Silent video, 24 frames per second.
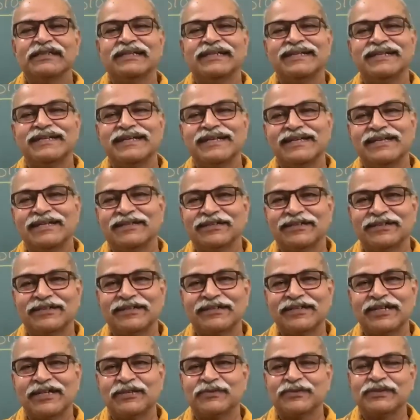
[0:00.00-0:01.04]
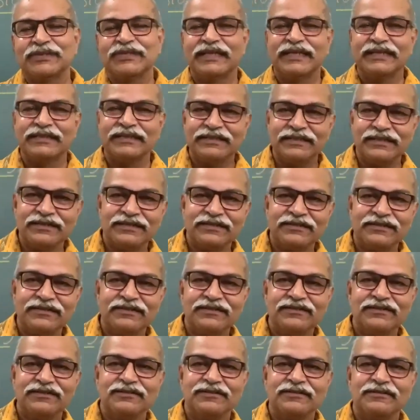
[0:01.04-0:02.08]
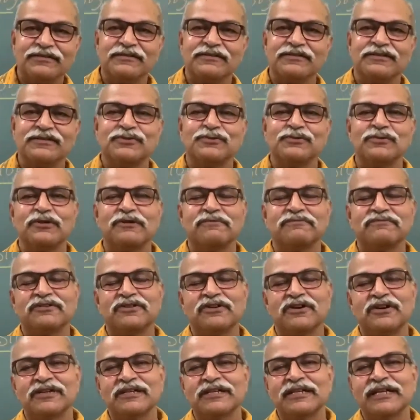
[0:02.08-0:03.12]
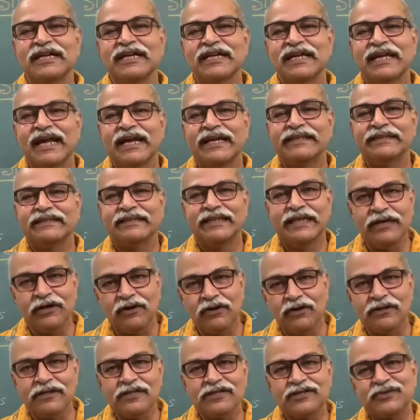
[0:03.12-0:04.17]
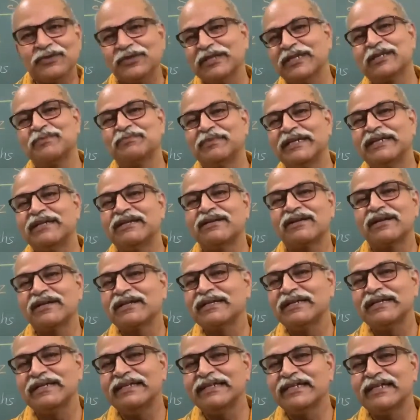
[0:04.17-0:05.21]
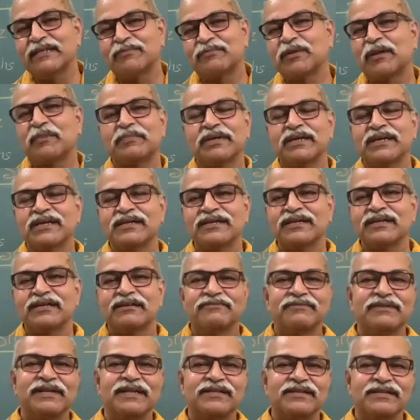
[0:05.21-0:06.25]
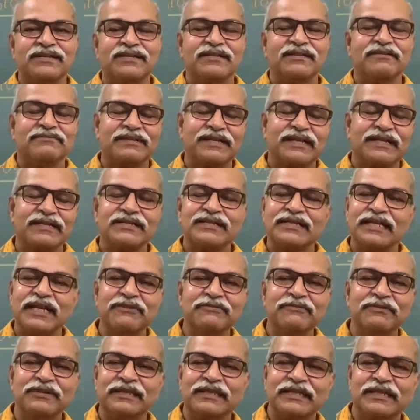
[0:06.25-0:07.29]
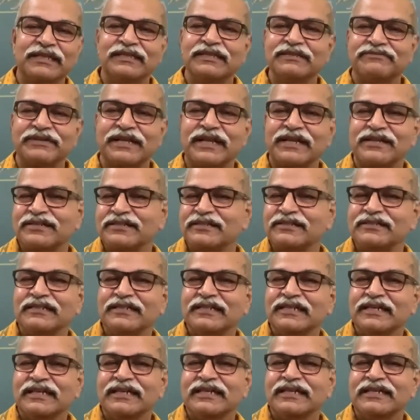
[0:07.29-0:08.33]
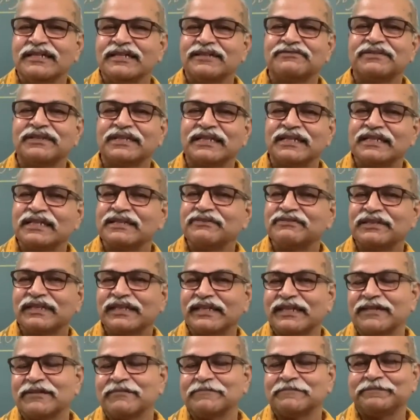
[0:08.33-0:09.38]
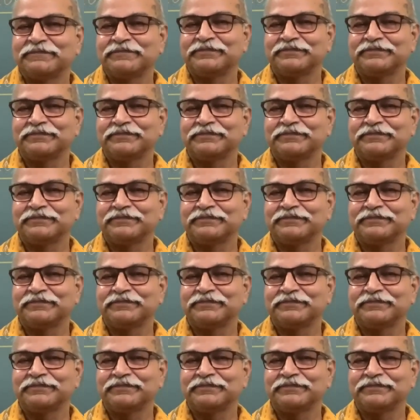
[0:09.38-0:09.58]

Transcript: in ether. That was another school of thought, and they also explained rectilinear propagation, reflection, refraction, everything, diffraction, interference, everything.